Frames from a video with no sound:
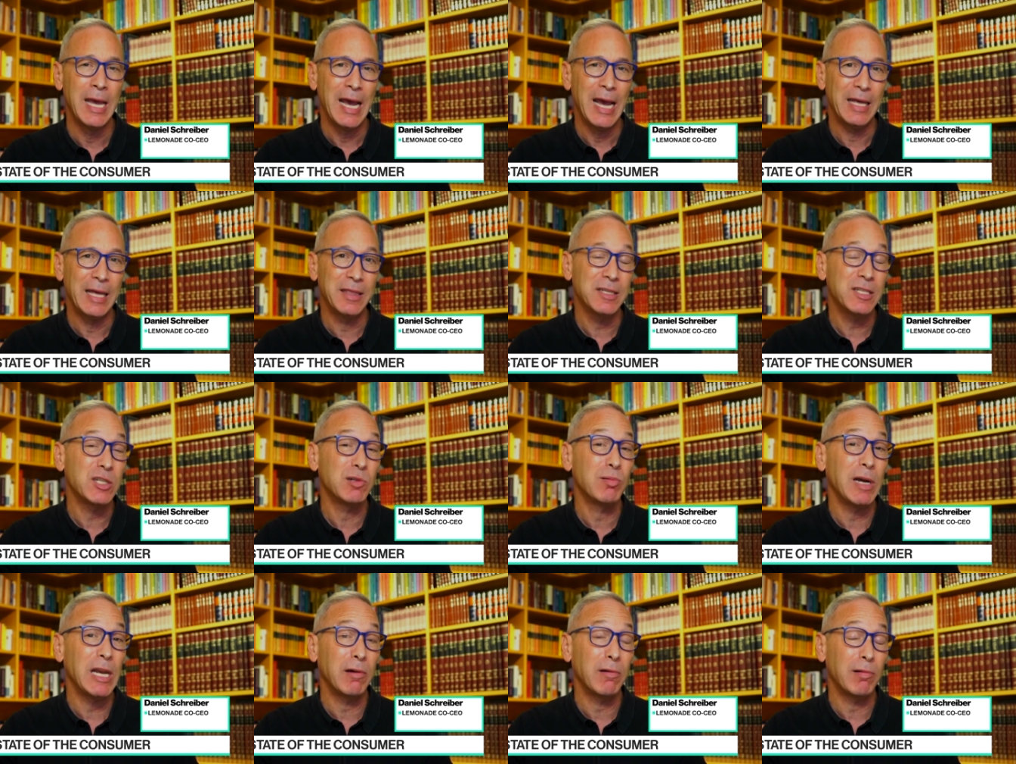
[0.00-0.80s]
And this is
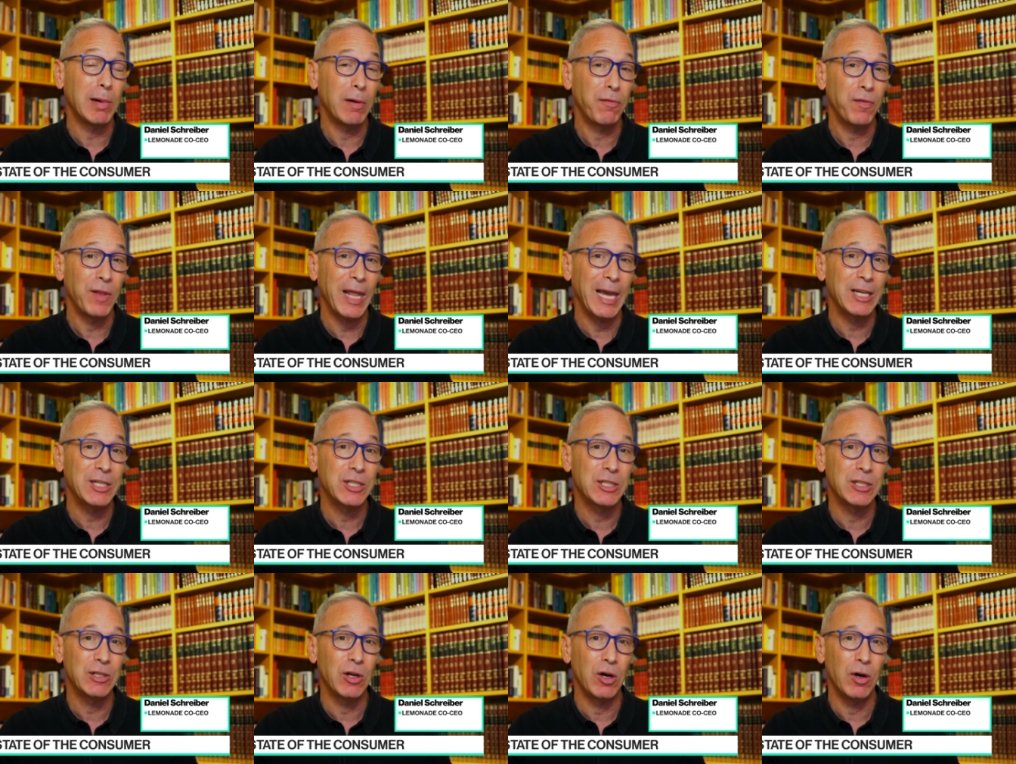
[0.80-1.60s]
really a
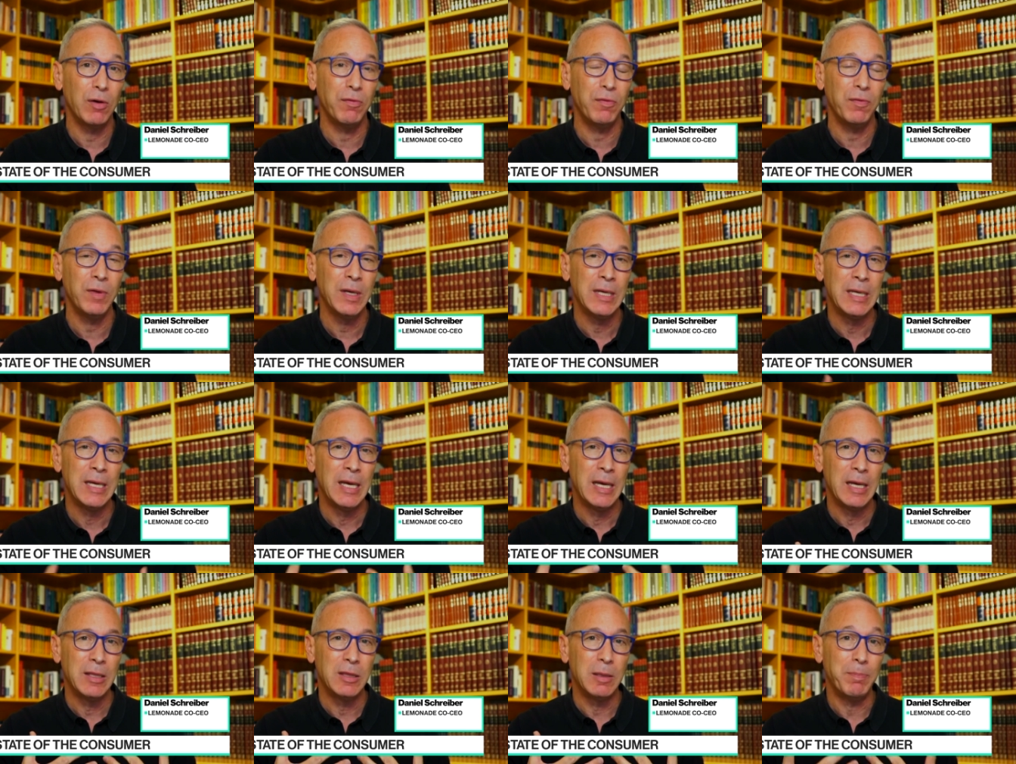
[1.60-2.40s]
reflection of
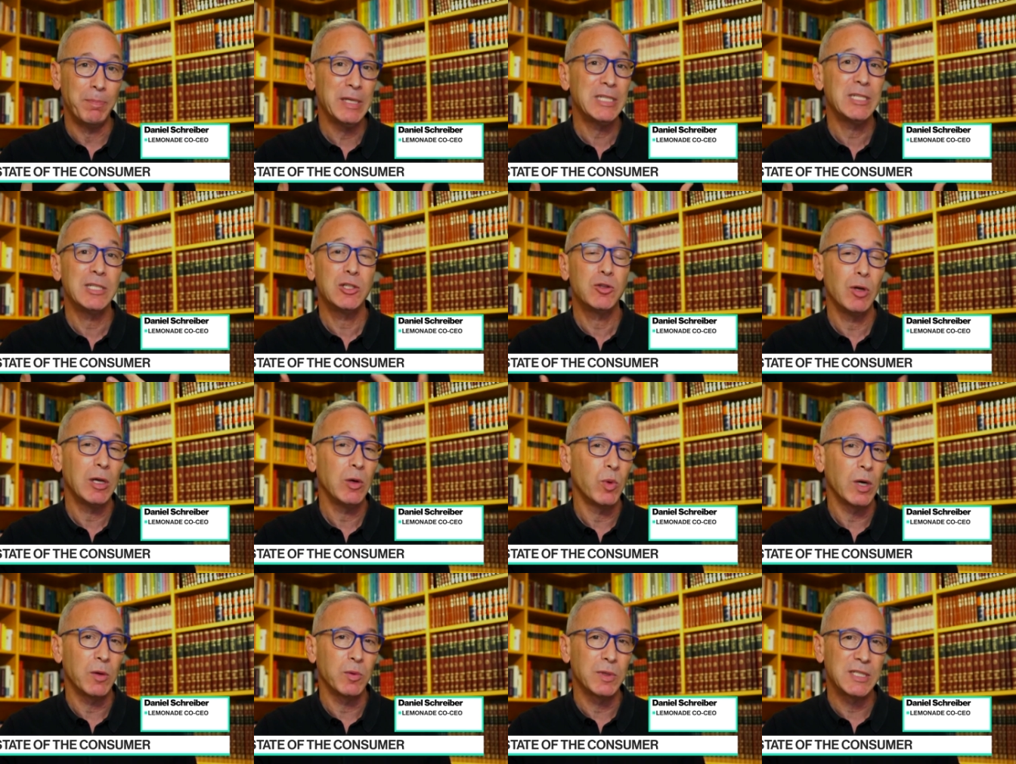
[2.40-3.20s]
the business doing
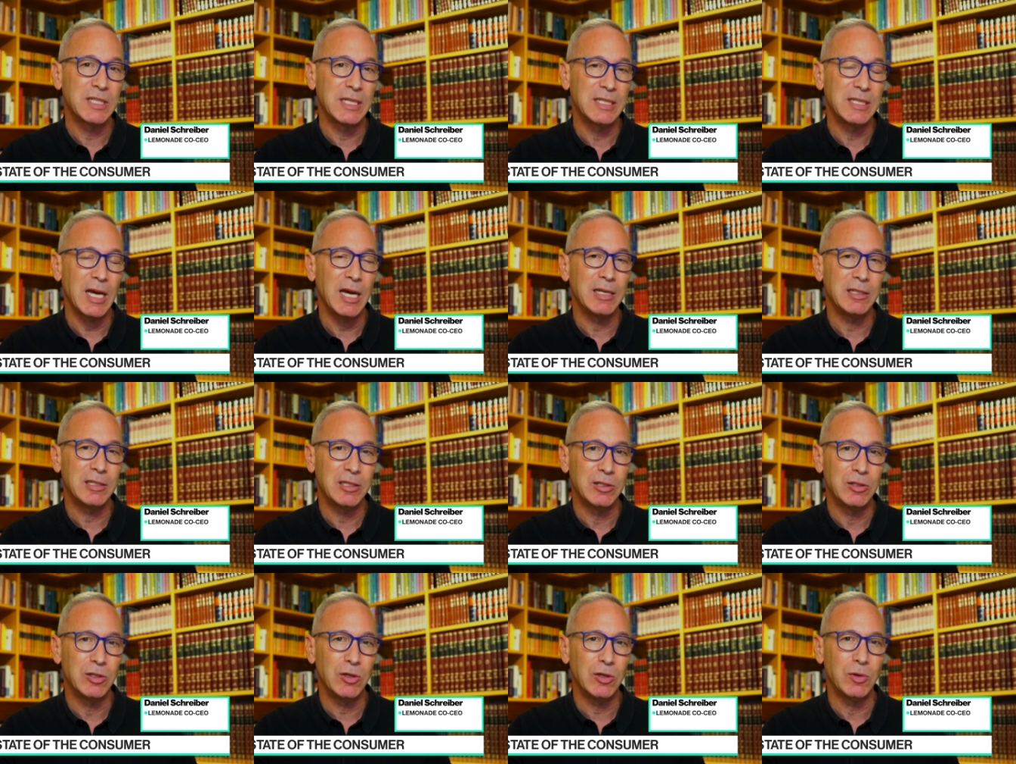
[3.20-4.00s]
what it was designed to
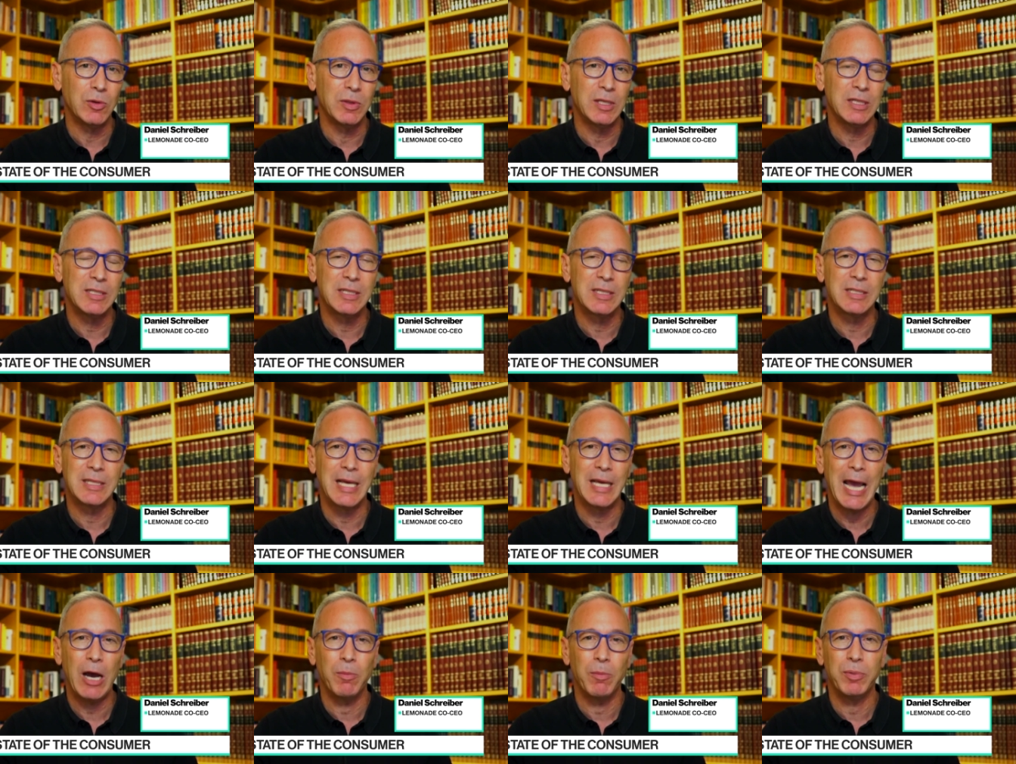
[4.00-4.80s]
do. This is
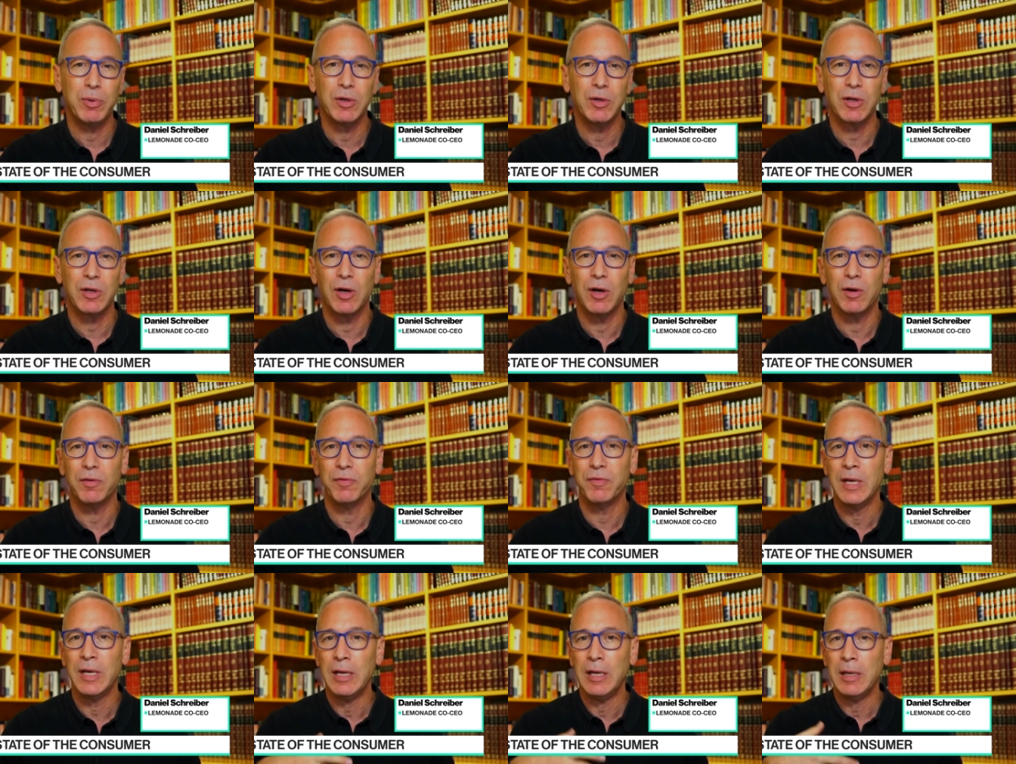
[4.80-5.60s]
the output
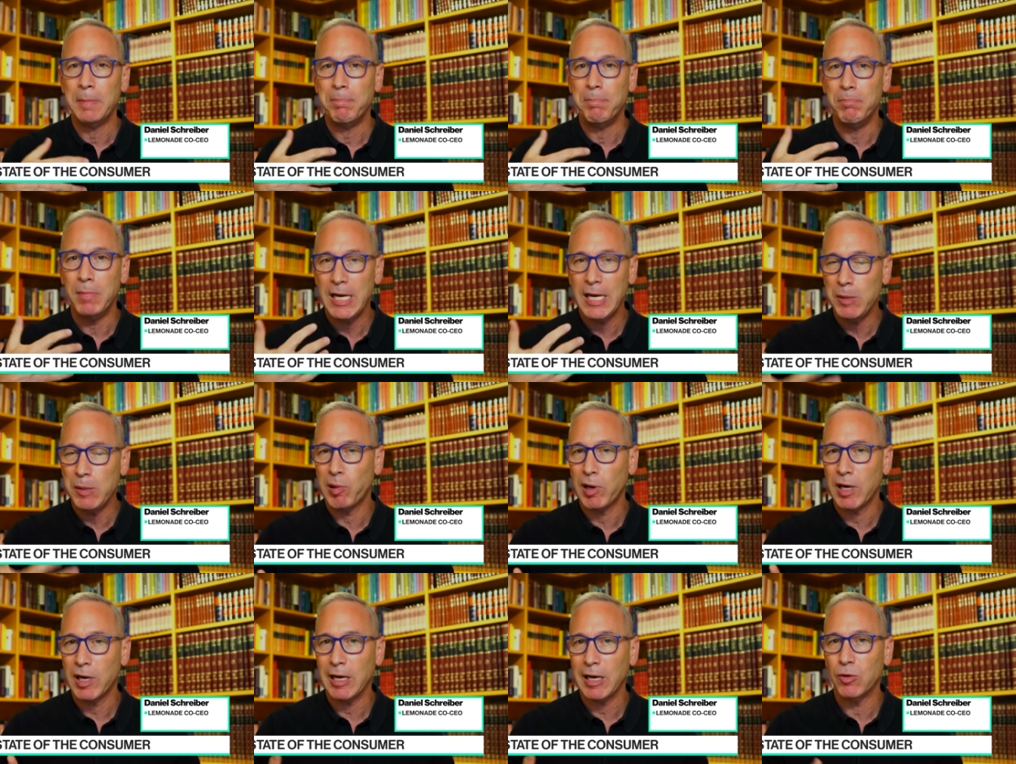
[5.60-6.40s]
of many
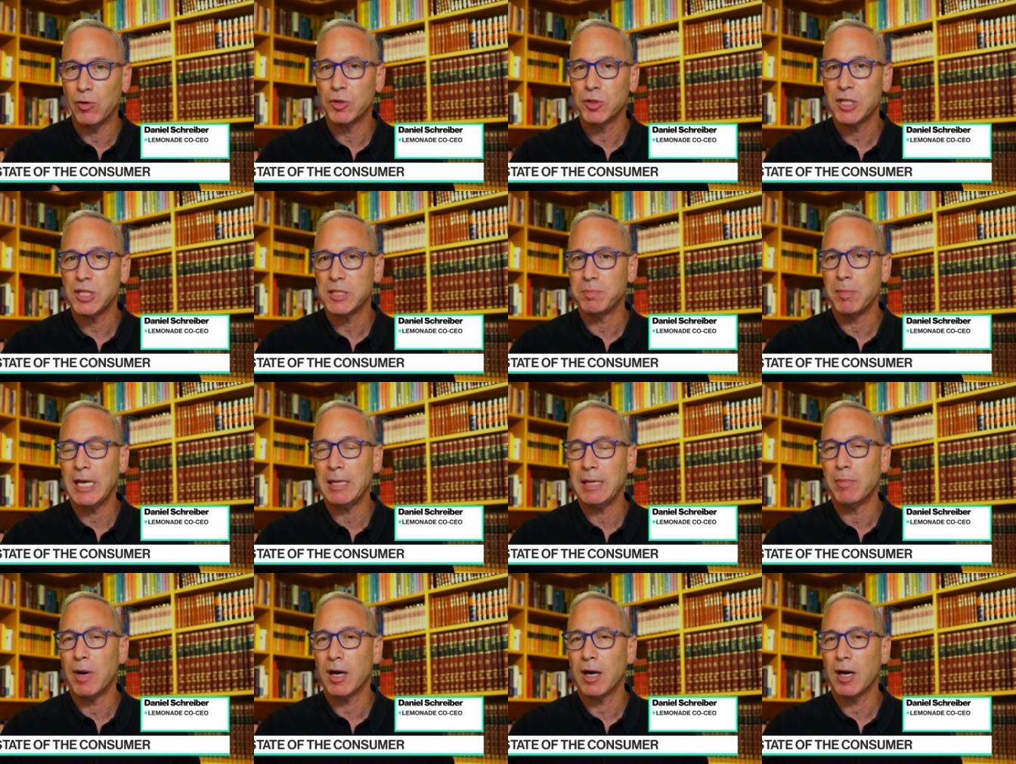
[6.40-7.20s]
product launches,
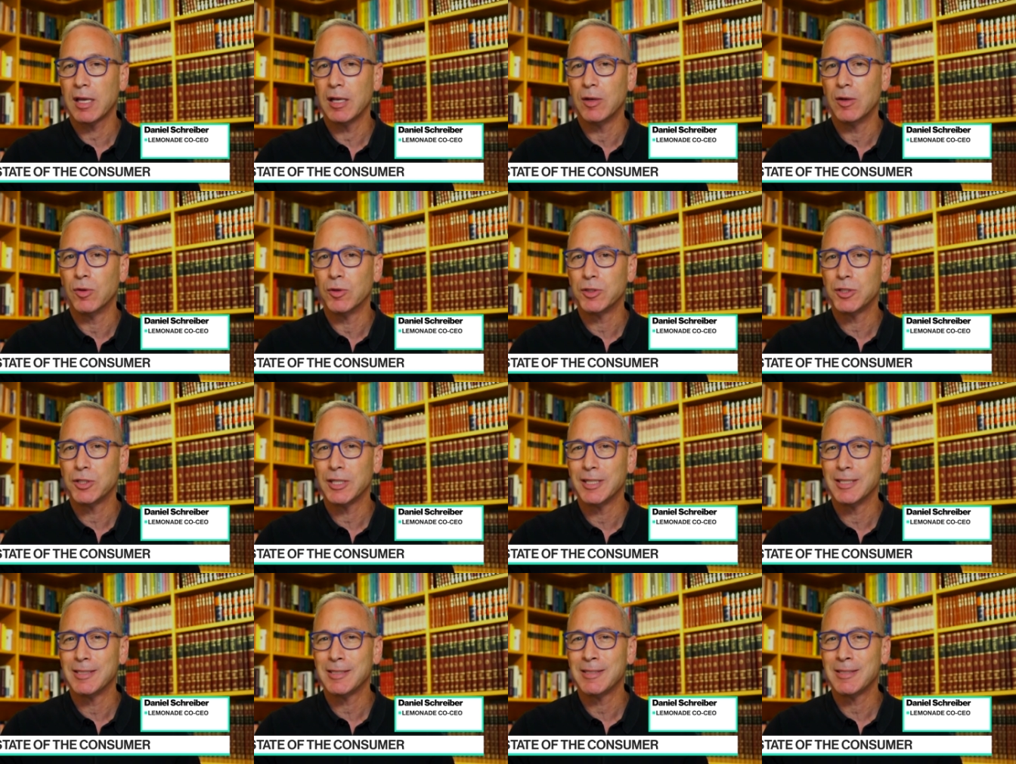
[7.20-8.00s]
many market
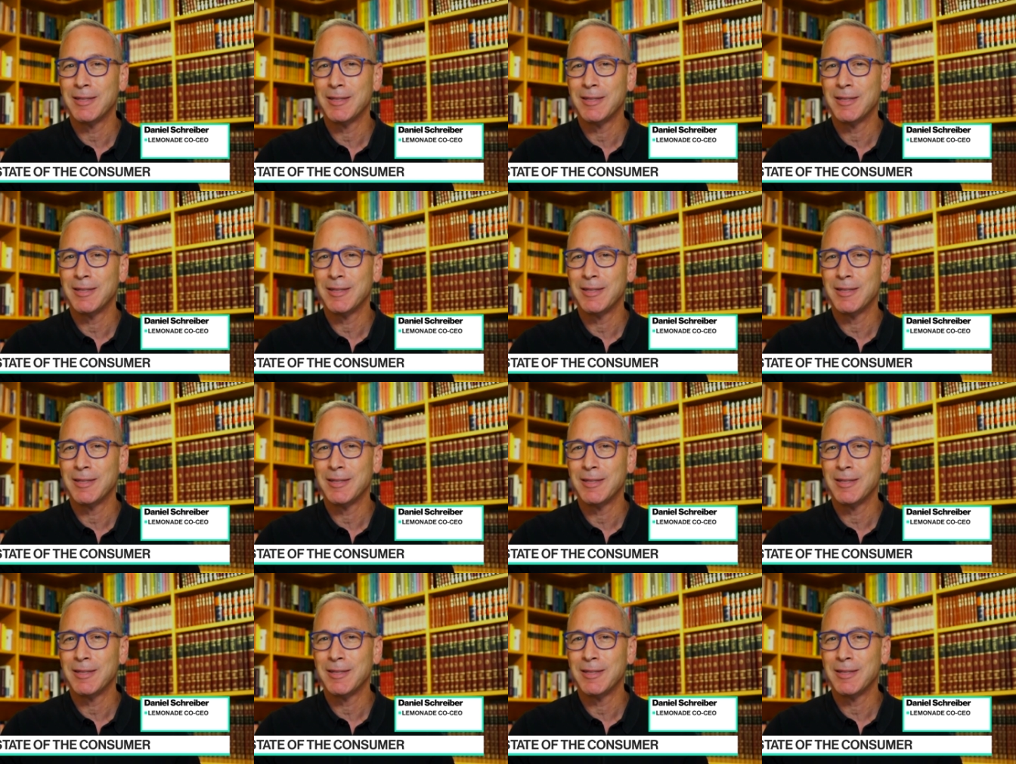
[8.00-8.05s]
launches,